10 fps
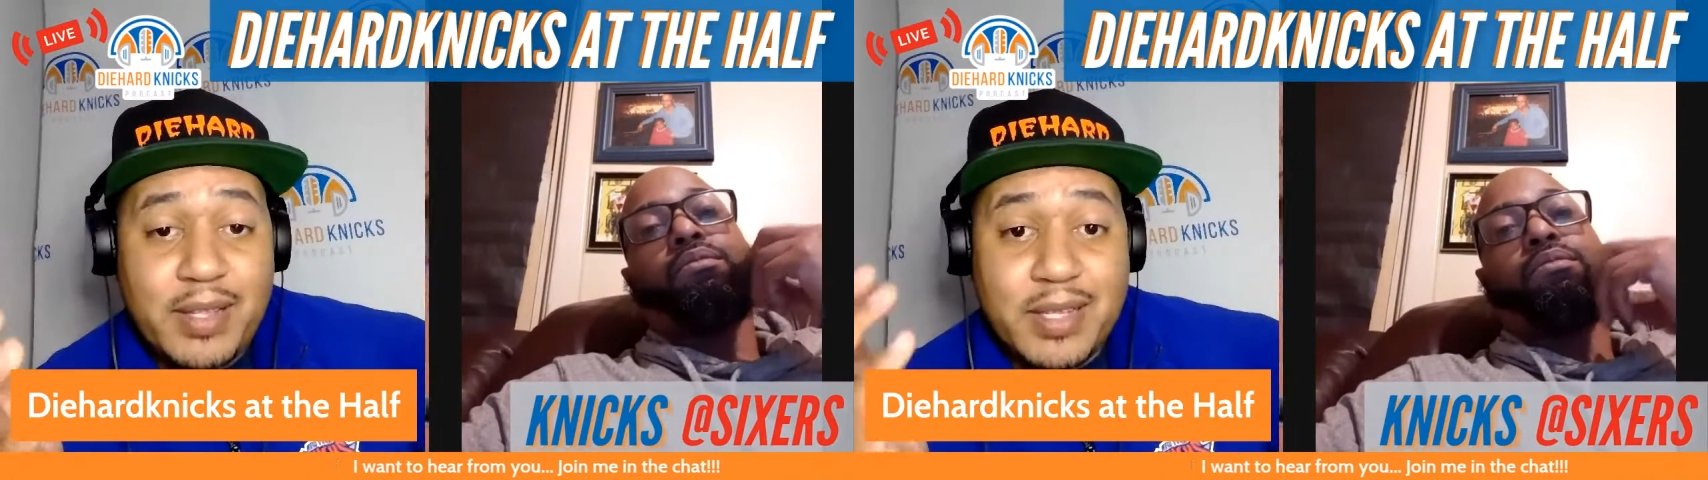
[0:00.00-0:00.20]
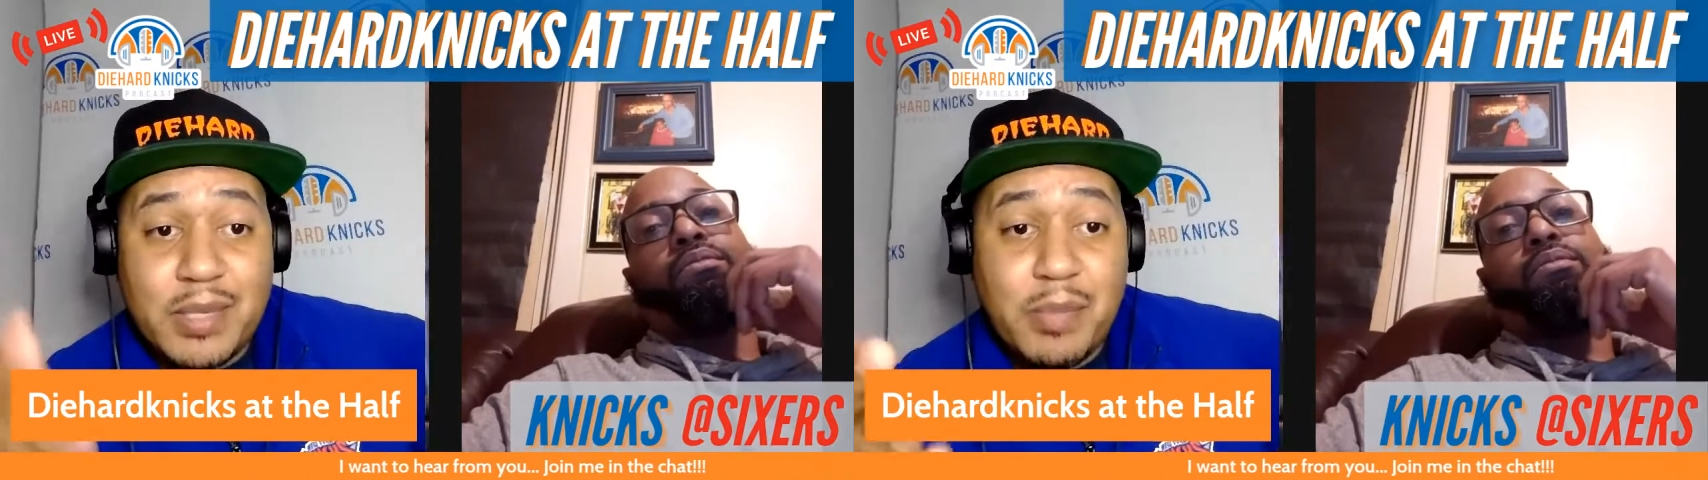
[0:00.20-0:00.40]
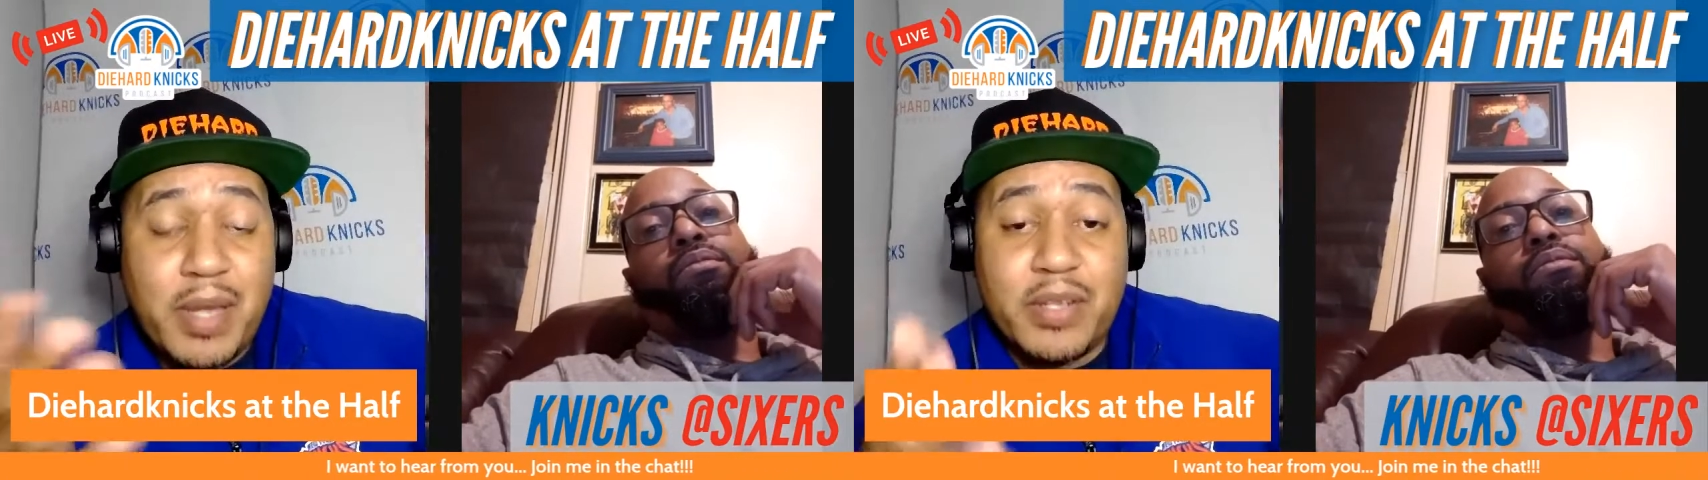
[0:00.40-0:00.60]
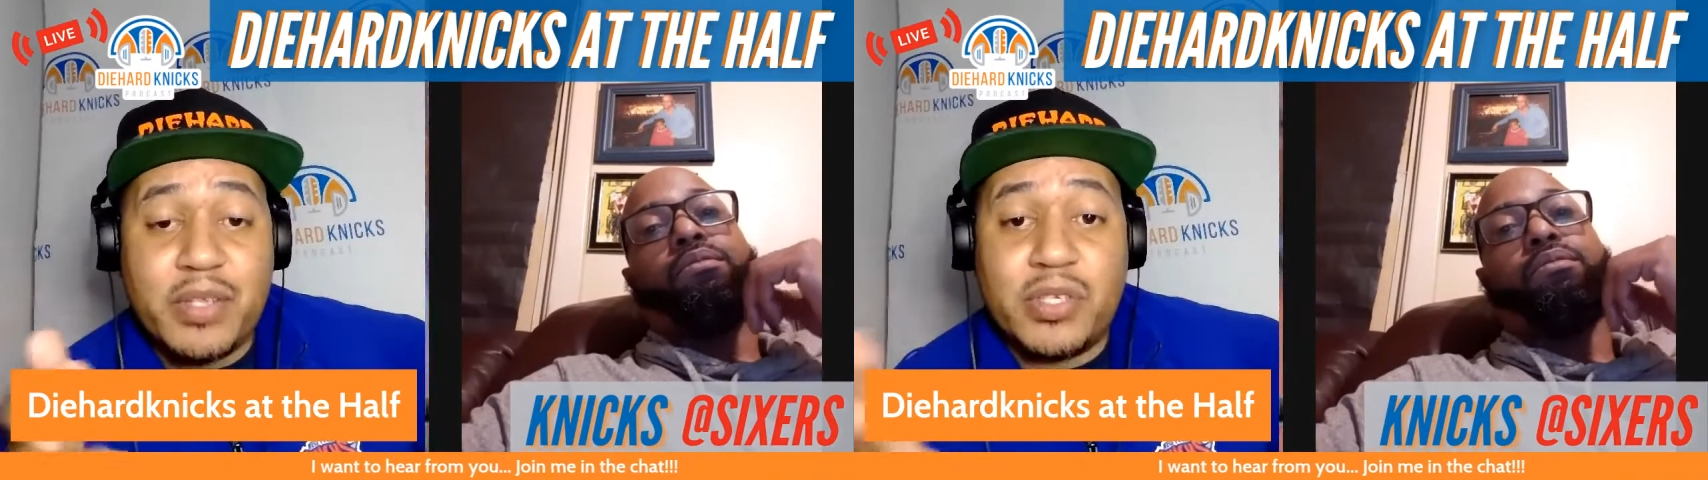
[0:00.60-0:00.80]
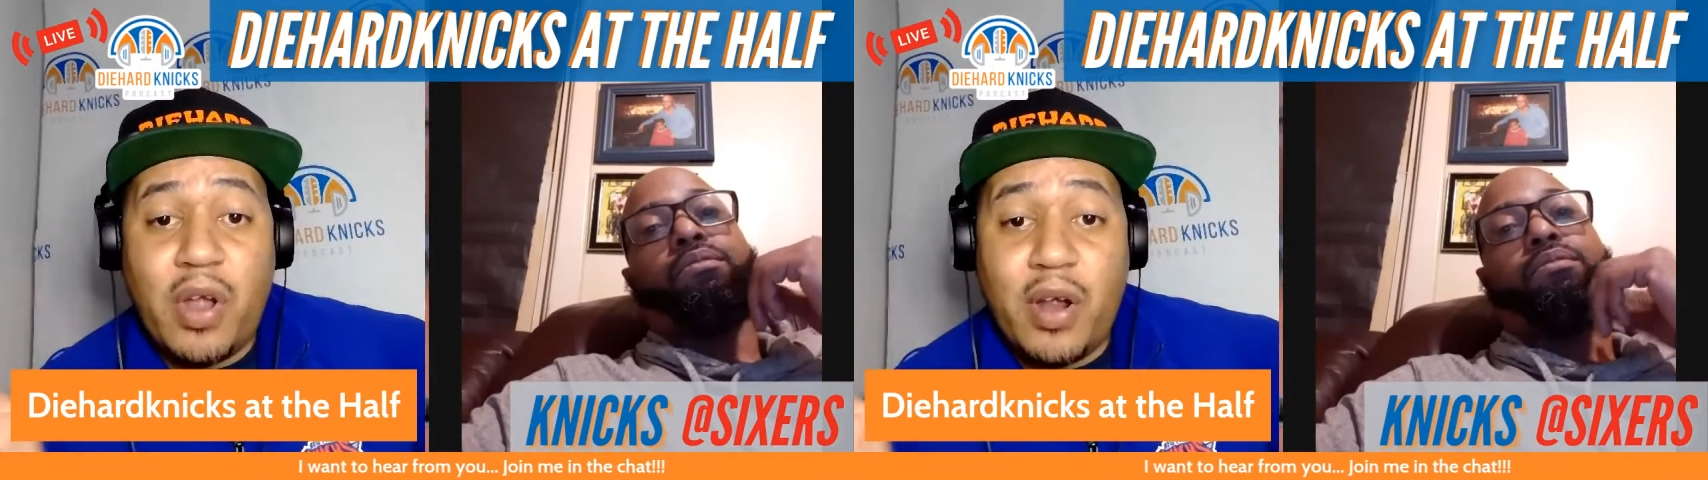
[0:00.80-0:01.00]
get somebody
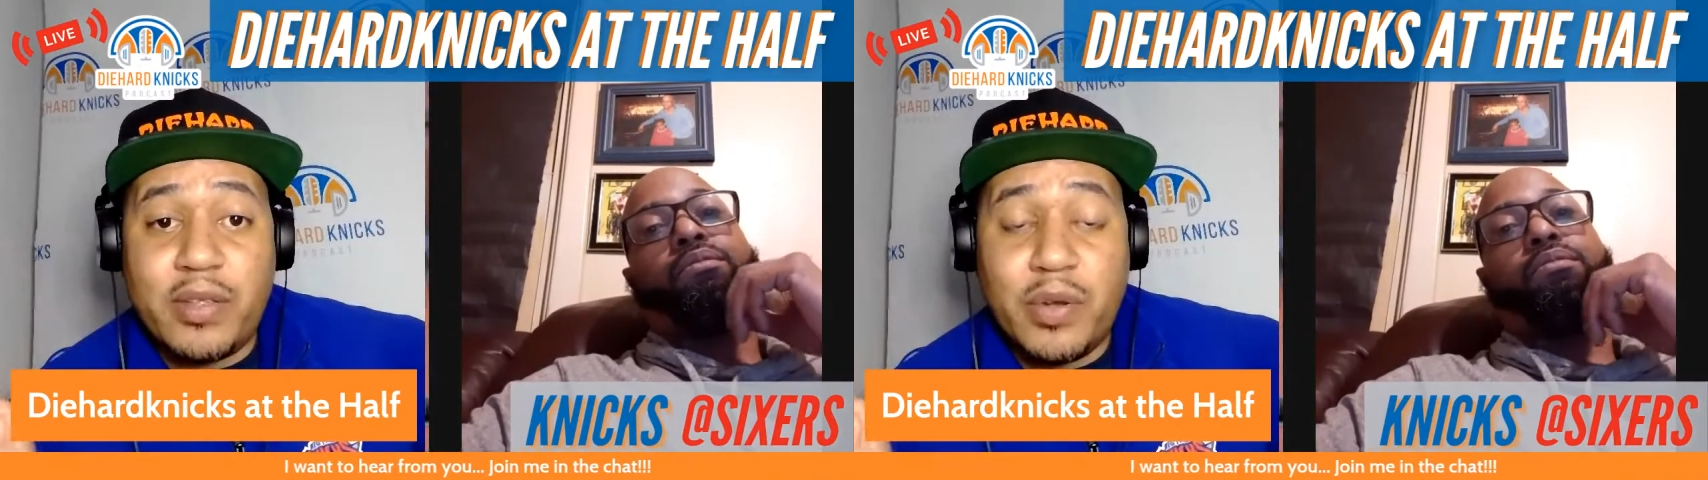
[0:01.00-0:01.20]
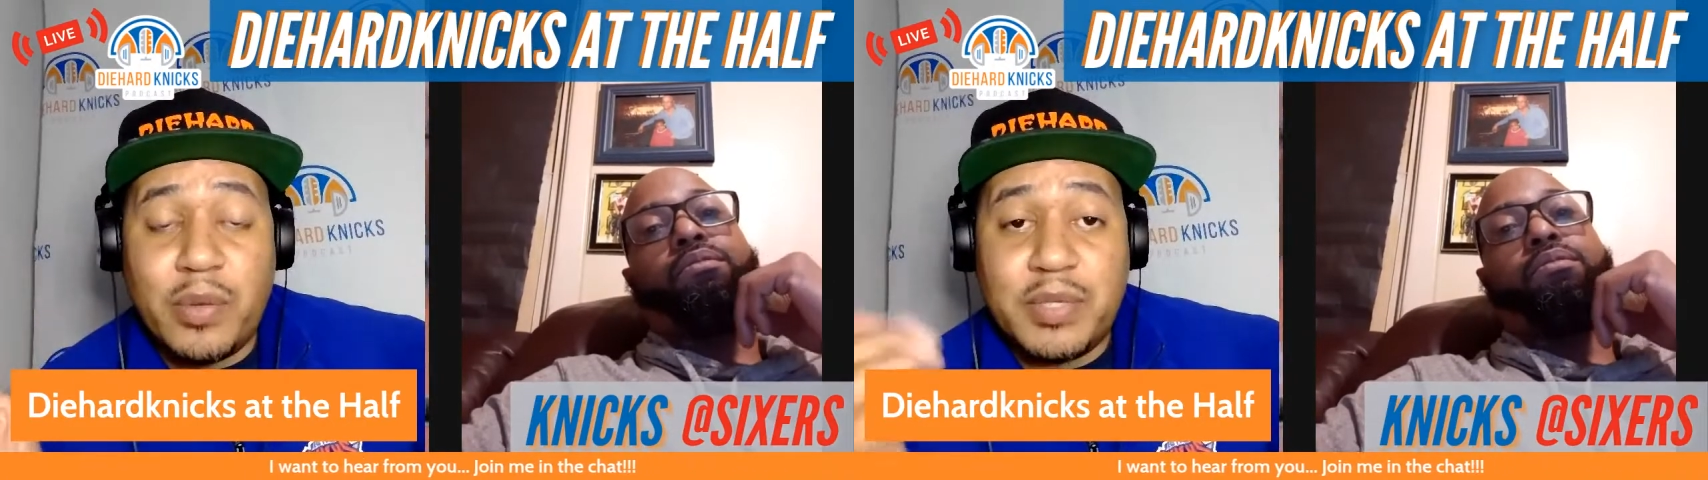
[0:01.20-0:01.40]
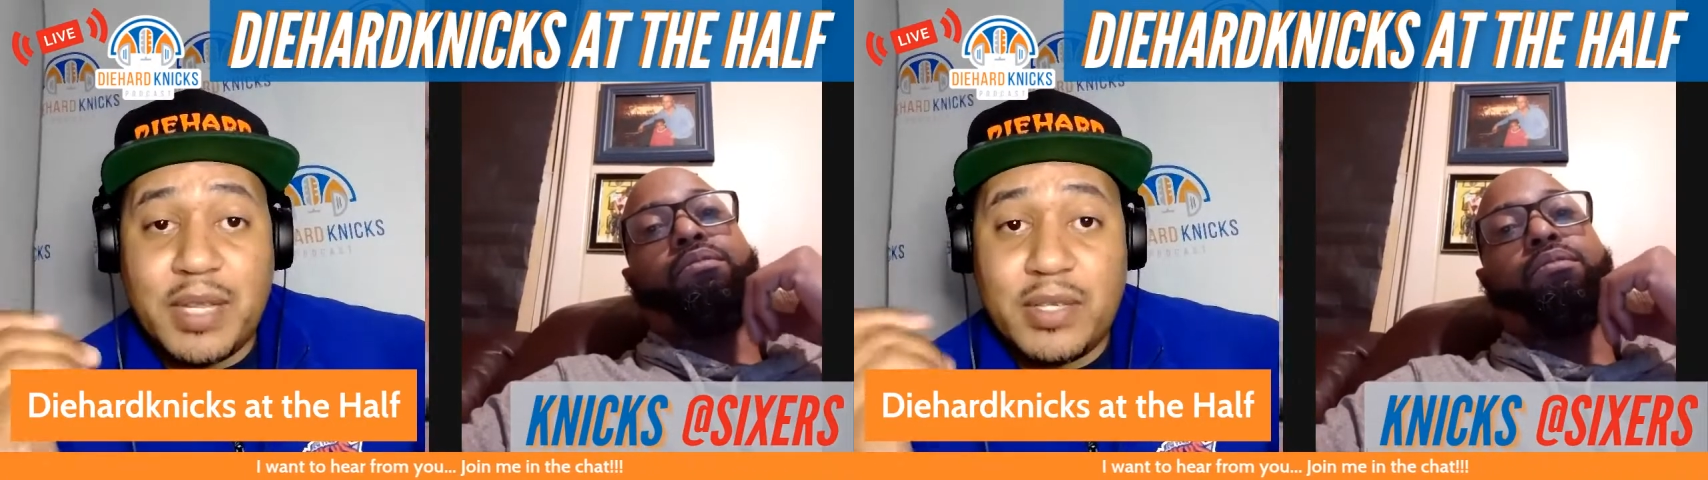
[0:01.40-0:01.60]
to start. You know what I'm saying?